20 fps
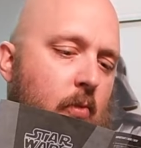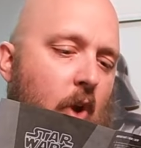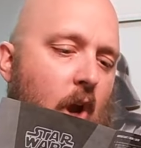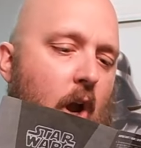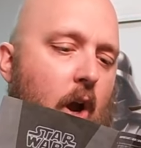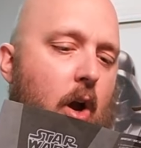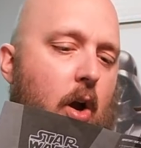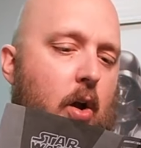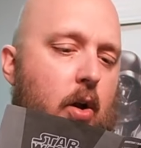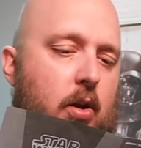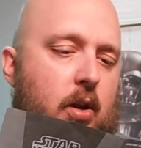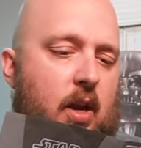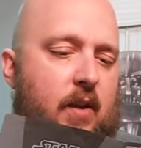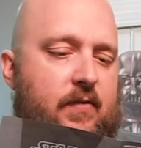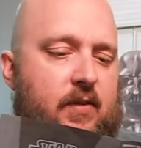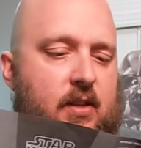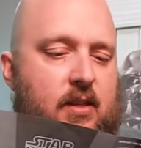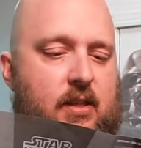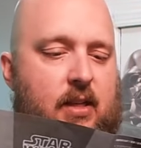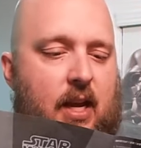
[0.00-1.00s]
Oh, you have
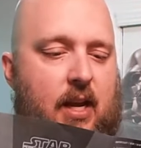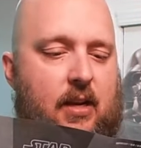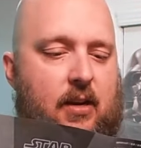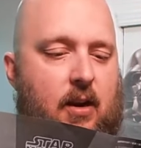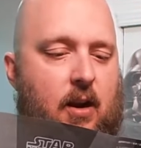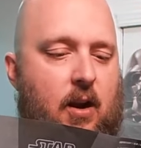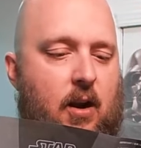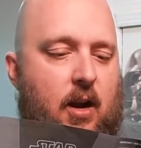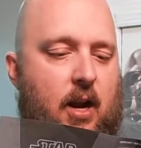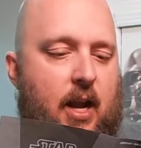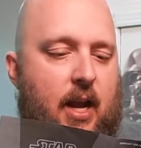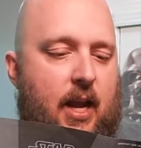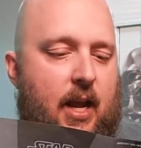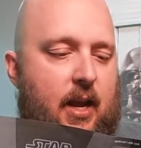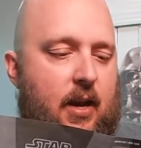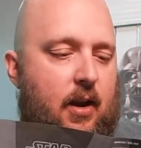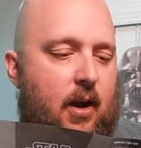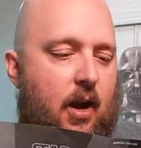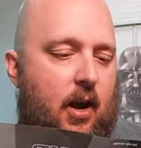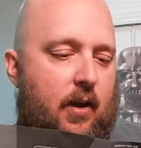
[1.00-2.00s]
to take her
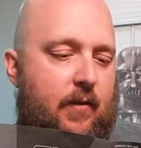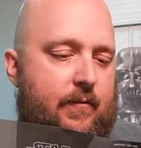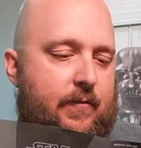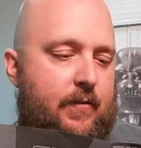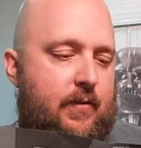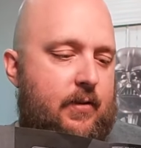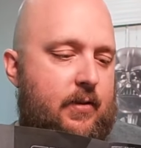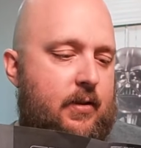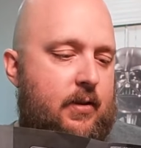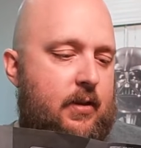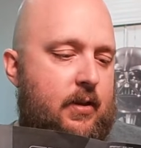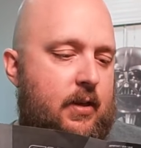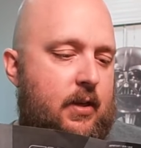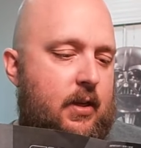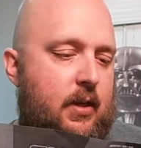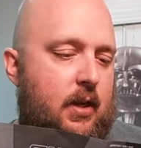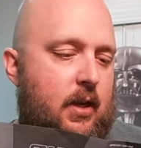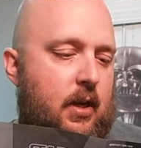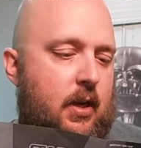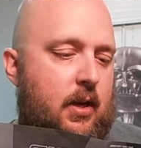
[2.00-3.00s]
head off
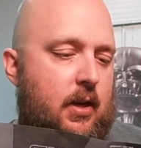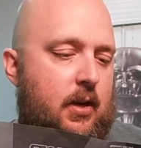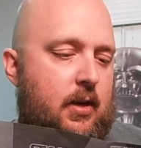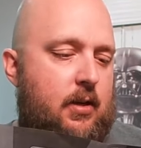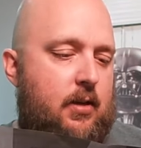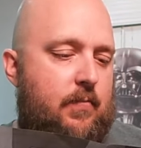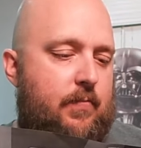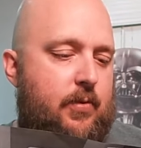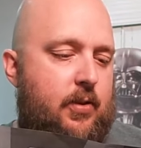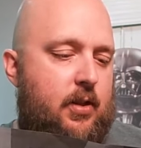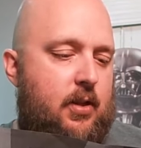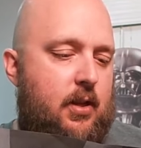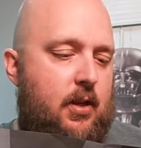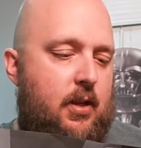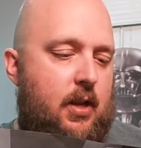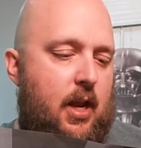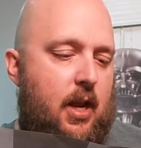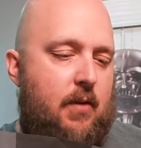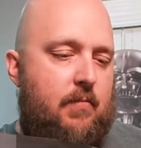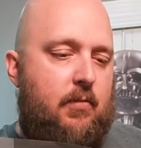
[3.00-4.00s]
to put the
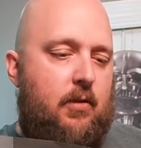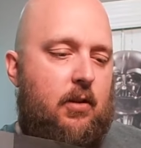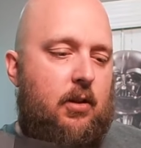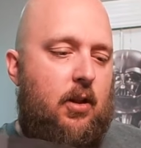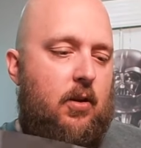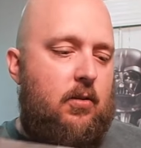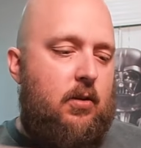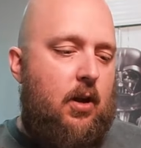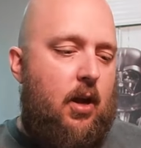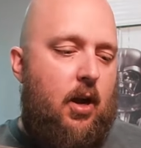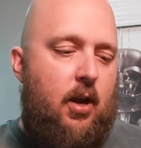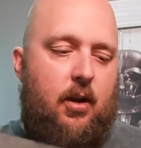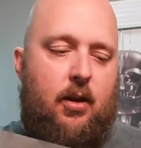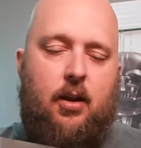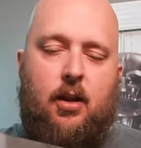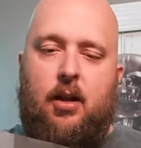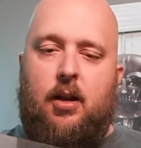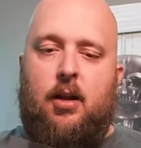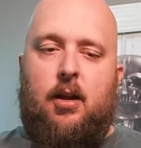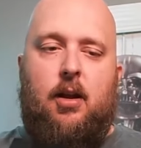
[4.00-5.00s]
damn cloak on.
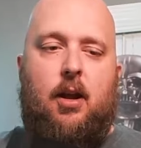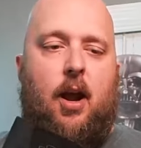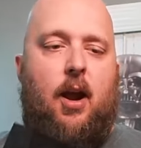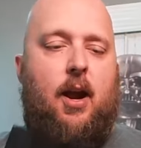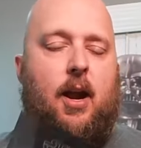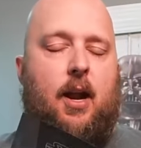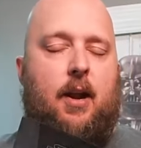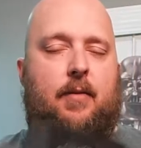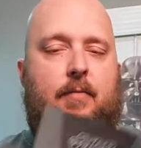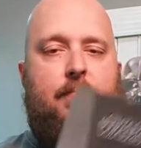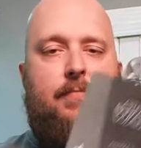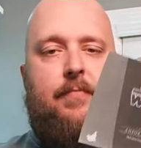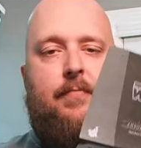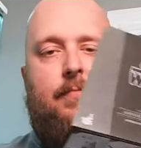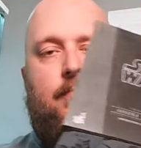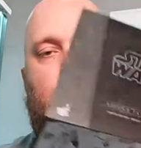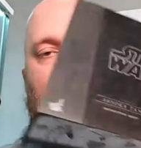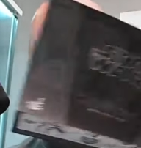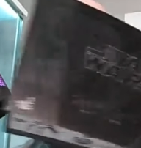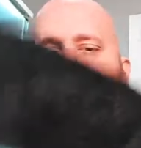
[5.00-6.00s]
All right.
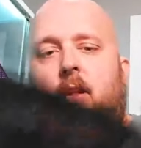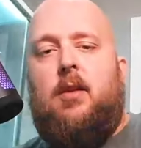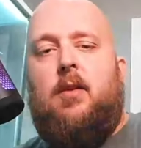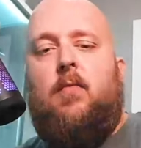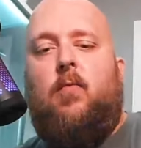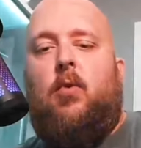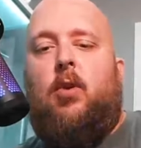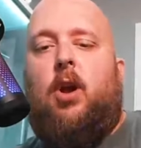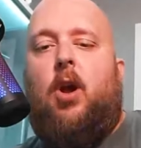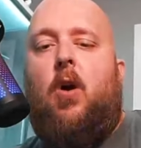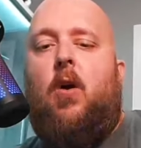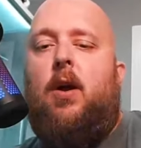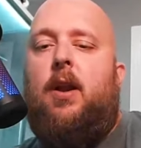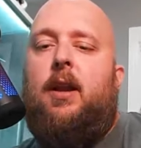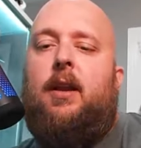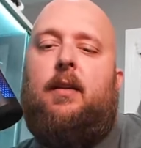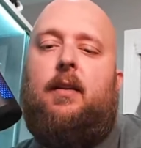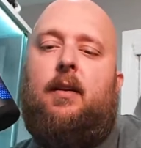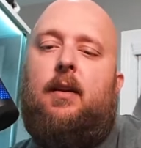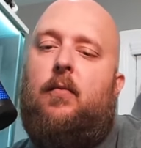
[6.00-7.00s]
We're going
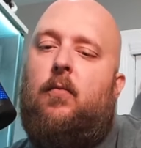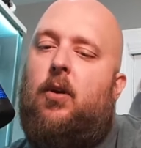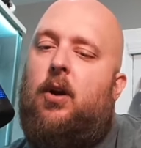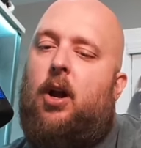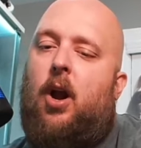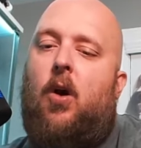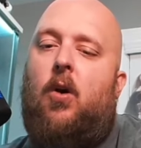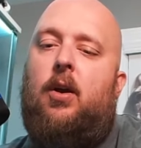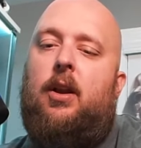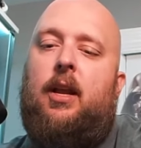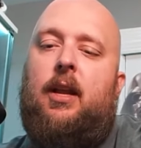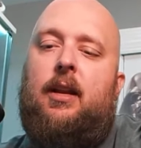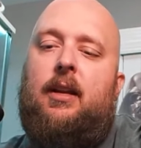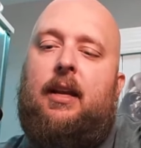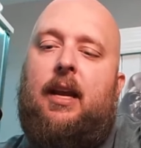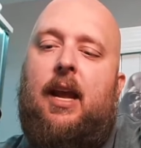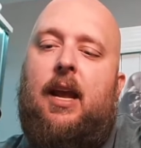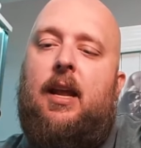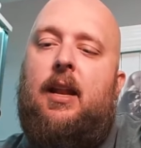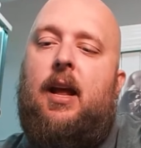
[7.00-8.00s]
in. We're going in
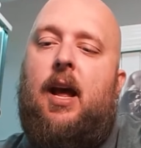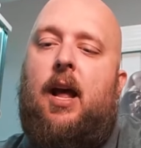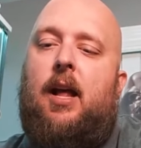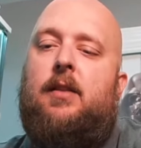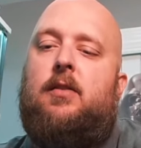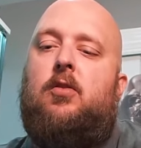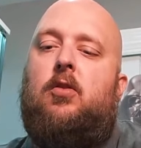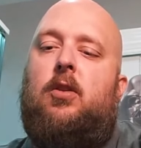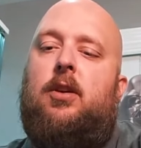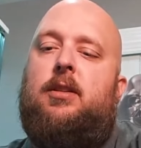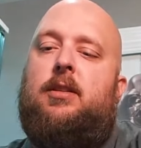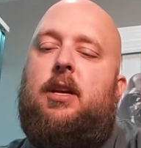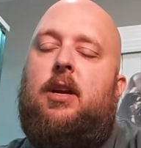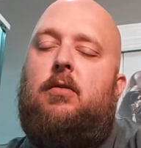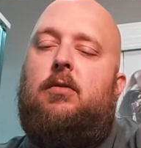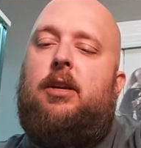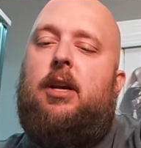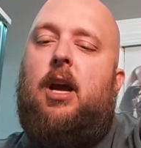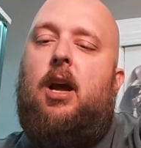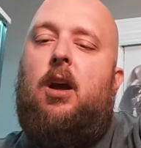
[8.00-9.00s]
again, Hot Toys. Here
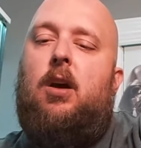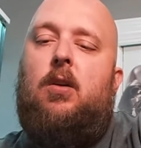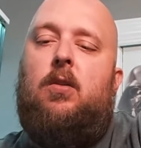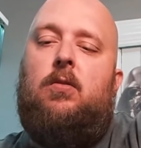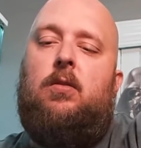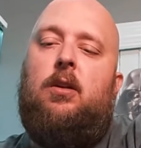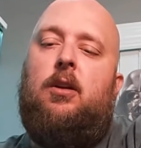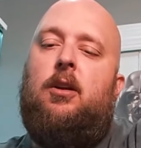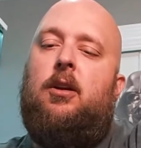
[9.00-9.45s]
we go.